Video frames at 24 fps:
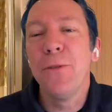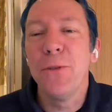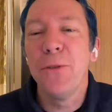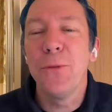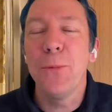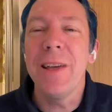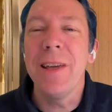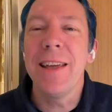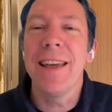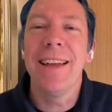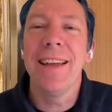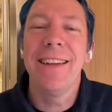Fool's
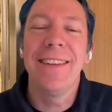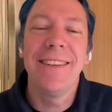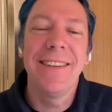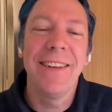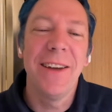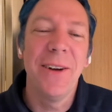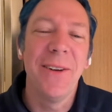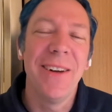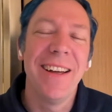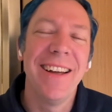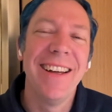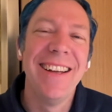weekend,
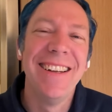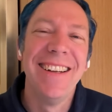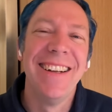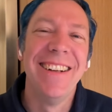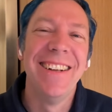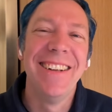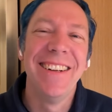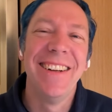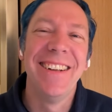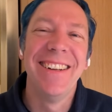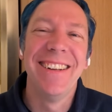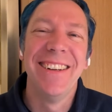so uh,
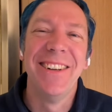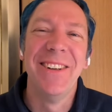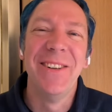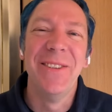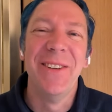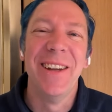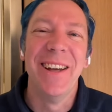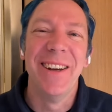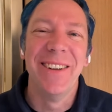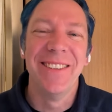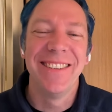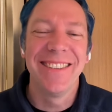who
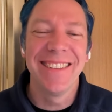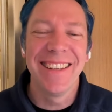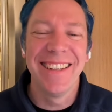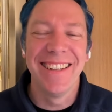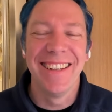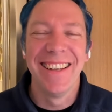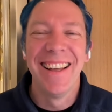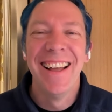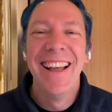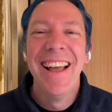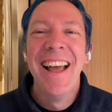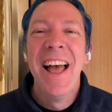knows?
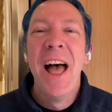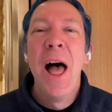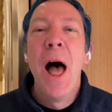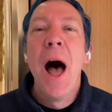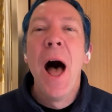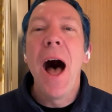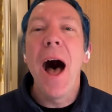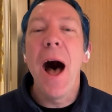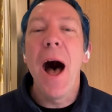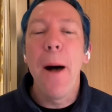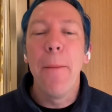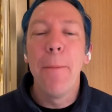
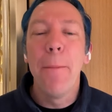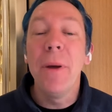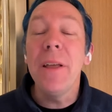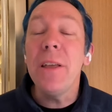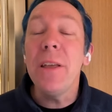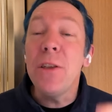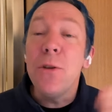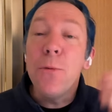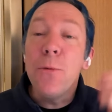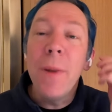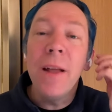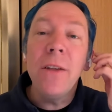uh, but
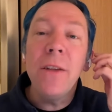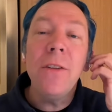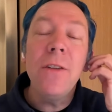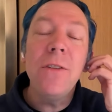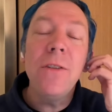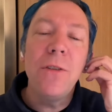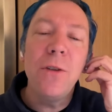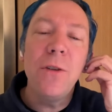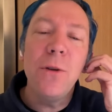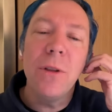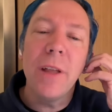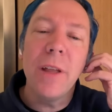you mentioned
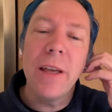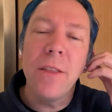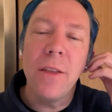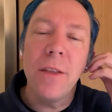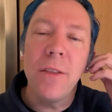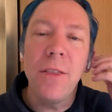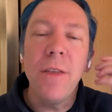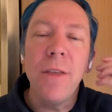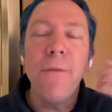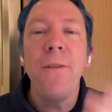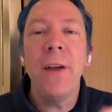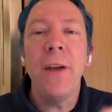too, like
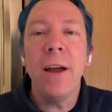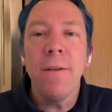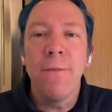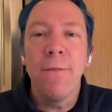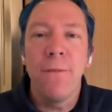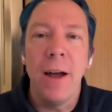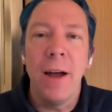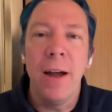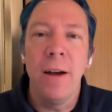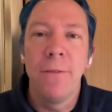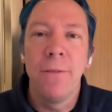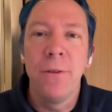the, the,
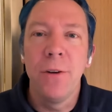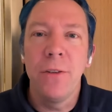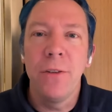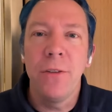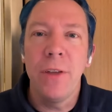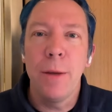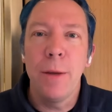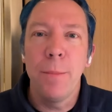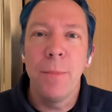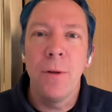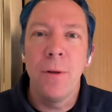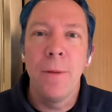verifier, for
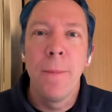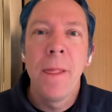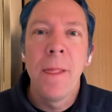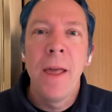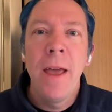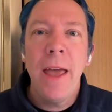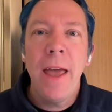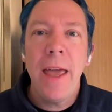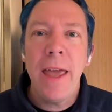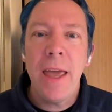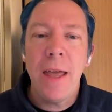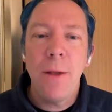example.
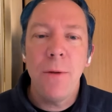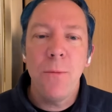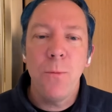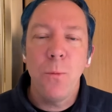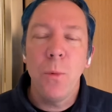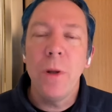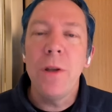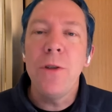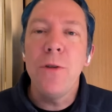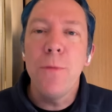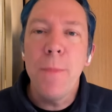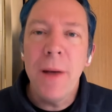And
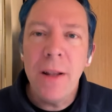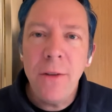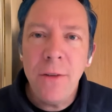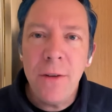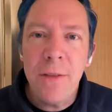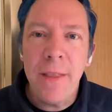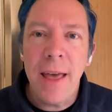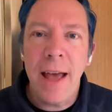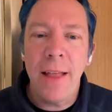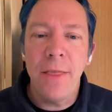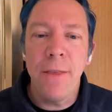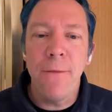when you
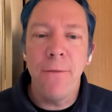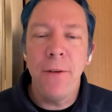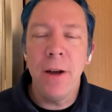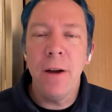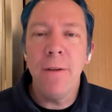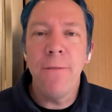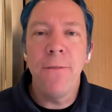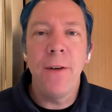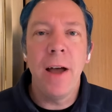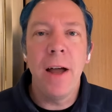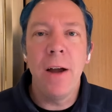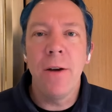mentioned that, the
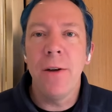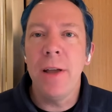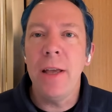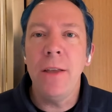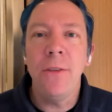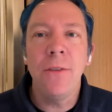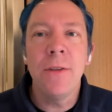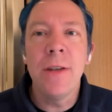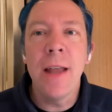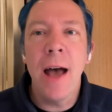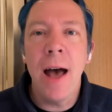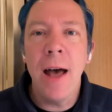verifier
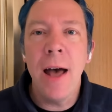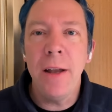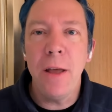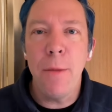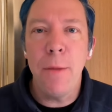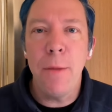is not